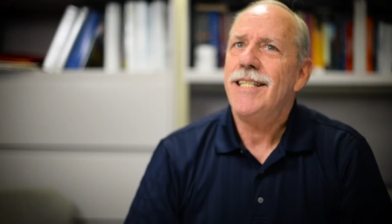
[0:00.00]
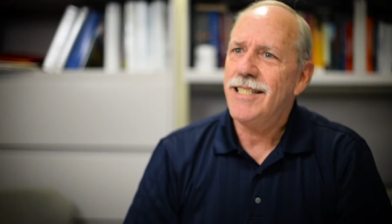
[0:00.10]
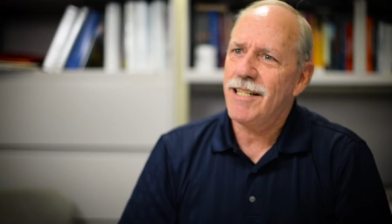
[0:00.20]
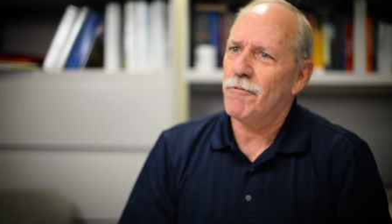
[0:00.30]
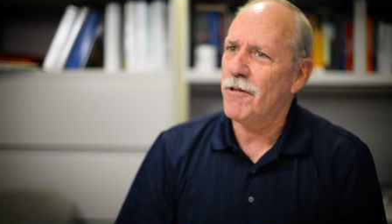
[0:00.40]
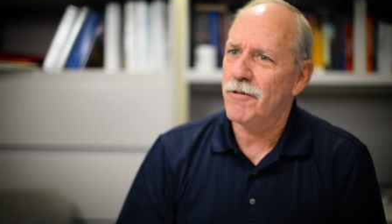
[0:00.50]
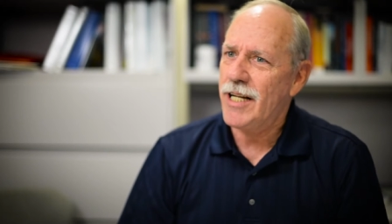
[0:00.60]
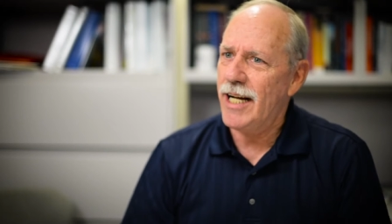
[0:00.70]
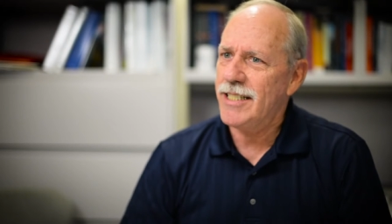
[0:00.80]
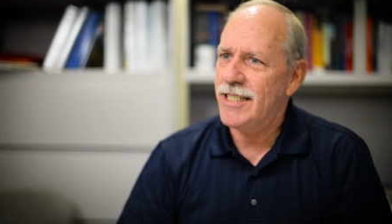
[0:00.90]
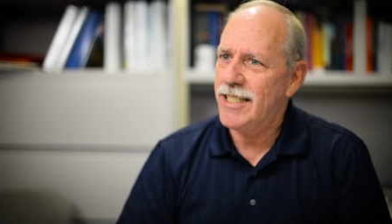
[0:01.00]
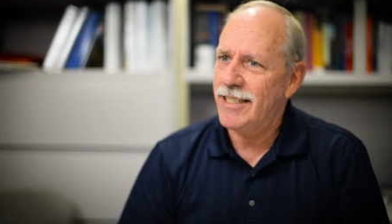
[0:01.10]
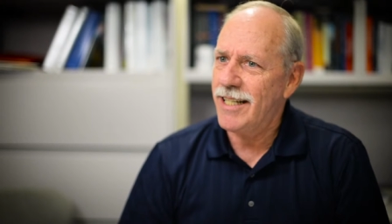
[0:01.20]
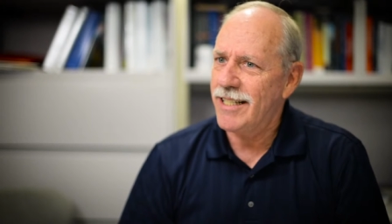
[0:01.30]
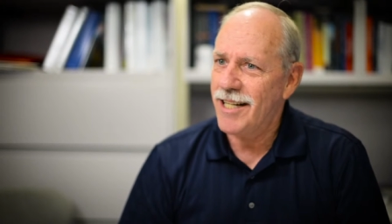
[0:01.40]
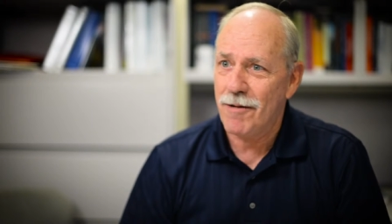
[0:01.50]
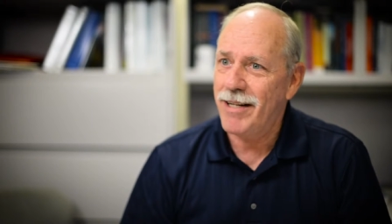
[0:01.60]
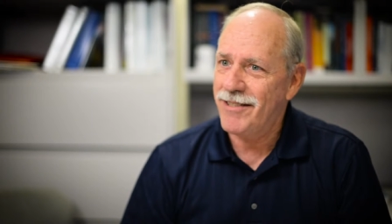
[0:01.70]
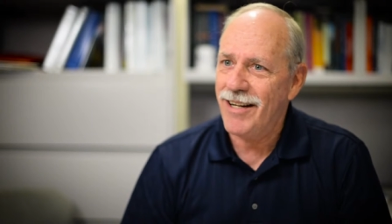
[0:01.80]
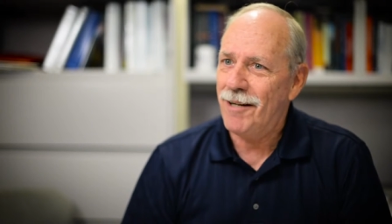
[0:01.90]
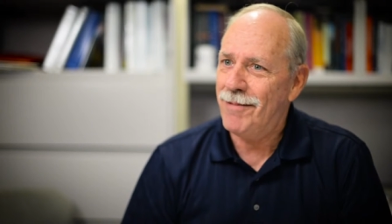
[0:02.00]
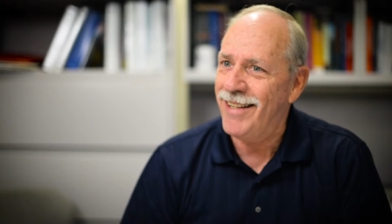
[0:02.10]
he's not one of those guys that says that's not my job.